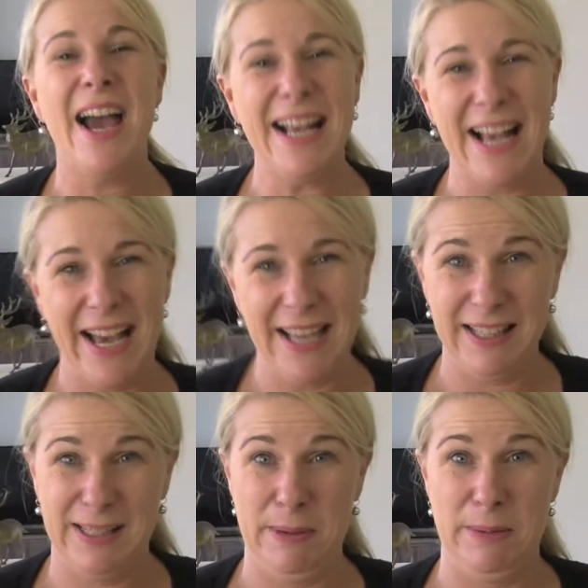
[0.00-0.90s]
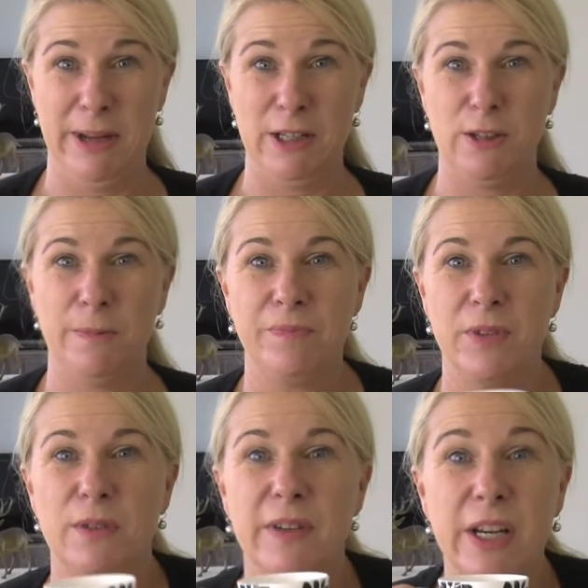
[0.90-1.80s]
Okay, that's a bit much
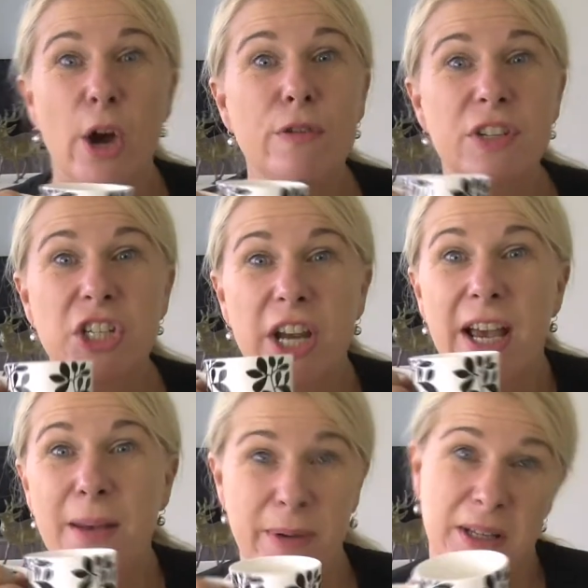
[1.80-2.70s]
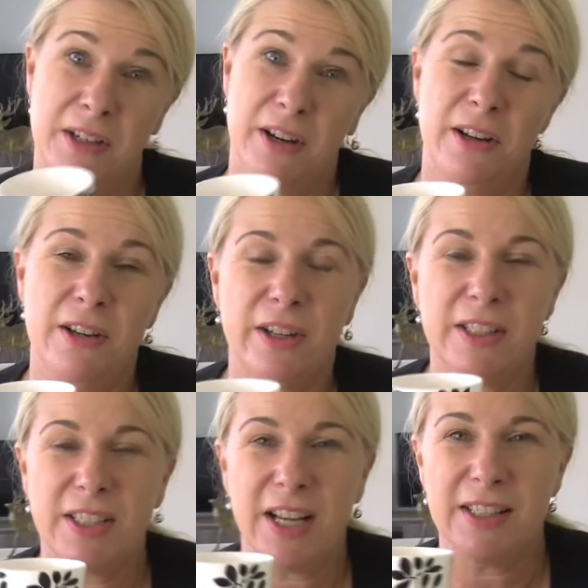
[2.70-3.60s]
of an overshare, but you know, you've got
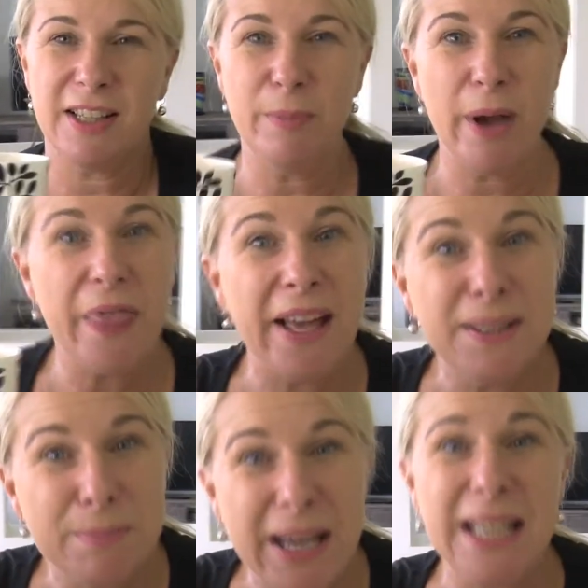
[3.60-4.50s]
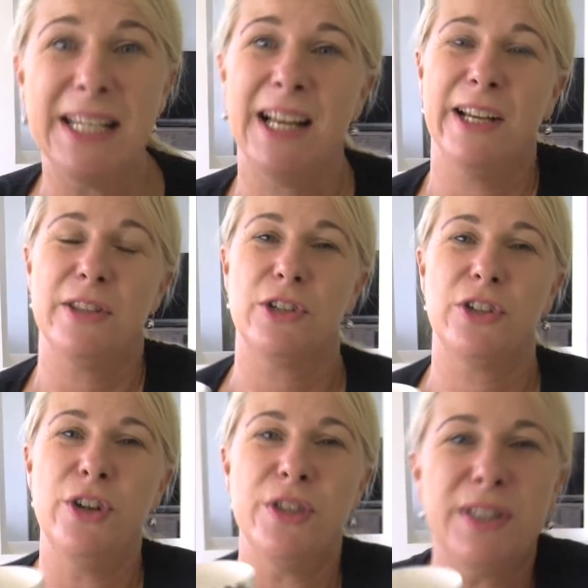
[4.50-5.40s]
to start somewhere. That's me telling the
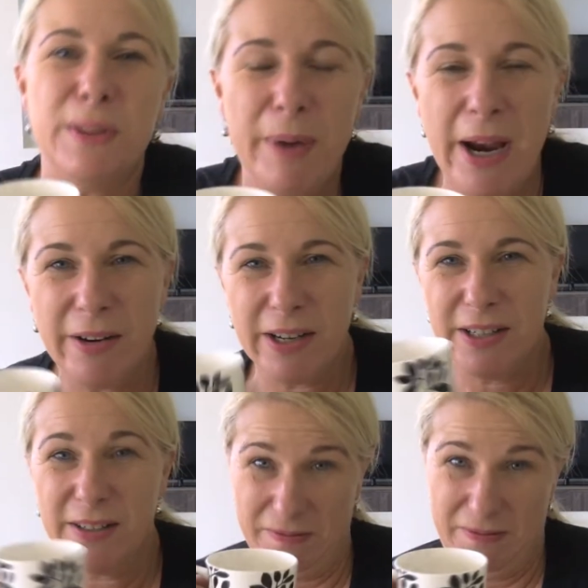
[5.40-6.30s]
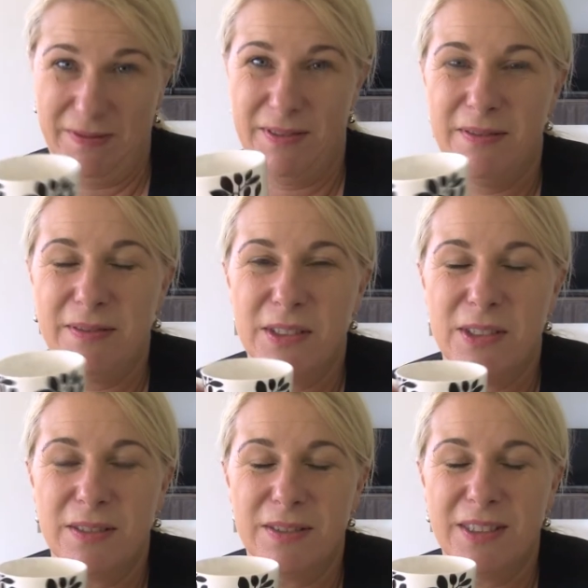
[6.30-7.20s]
truth as a parent.
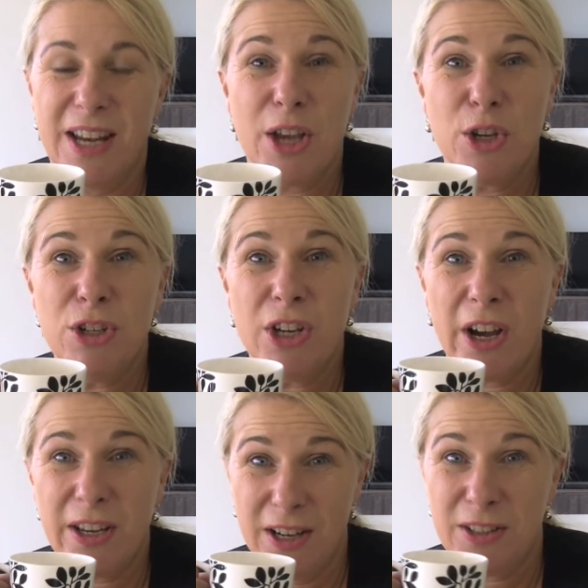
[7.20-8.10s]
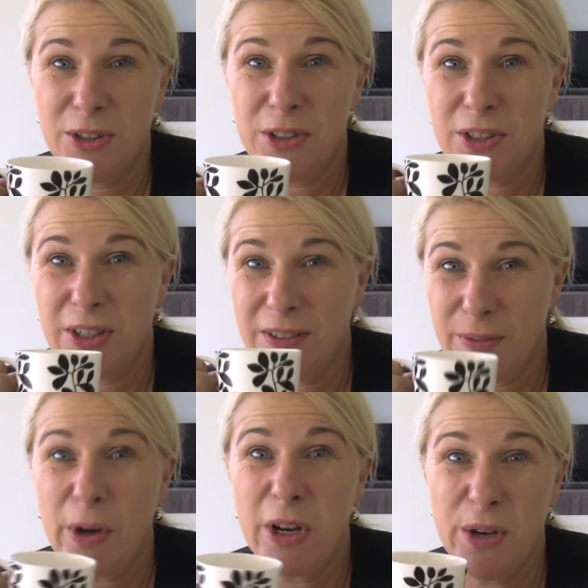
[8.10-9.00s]
Now you type, yeah, it's your turn.
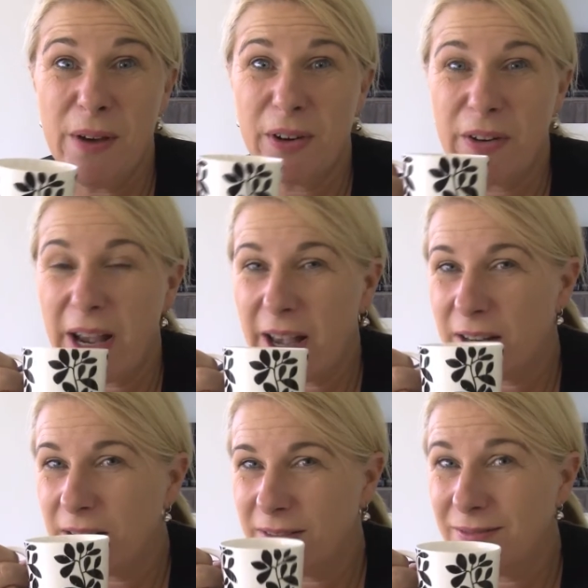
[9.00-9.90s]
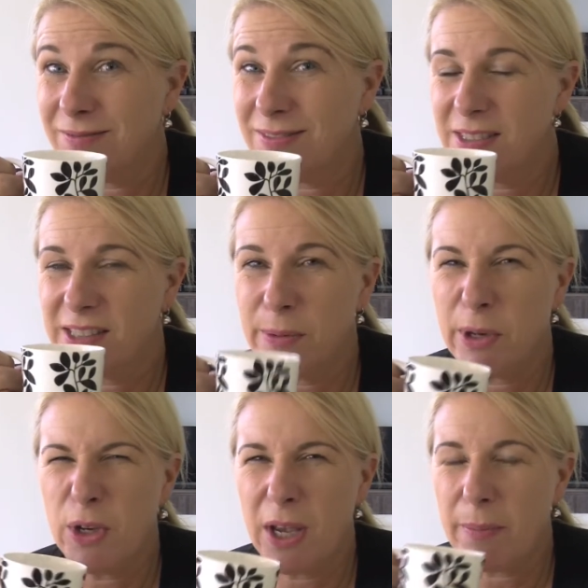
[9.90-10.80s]
Why don't you have a crack at it? See
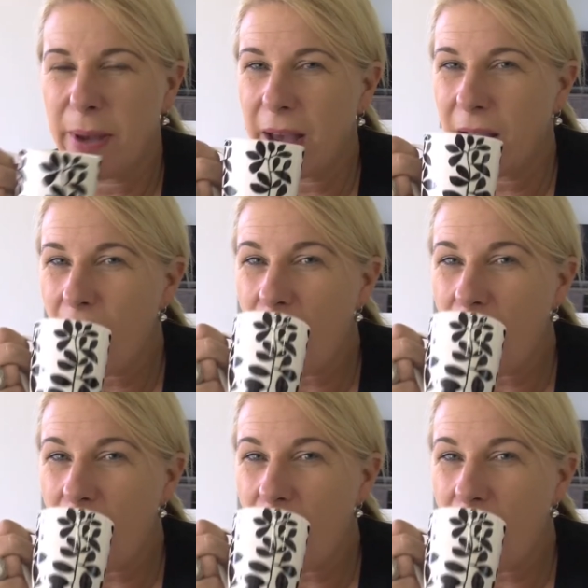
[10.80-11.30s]
what you get back.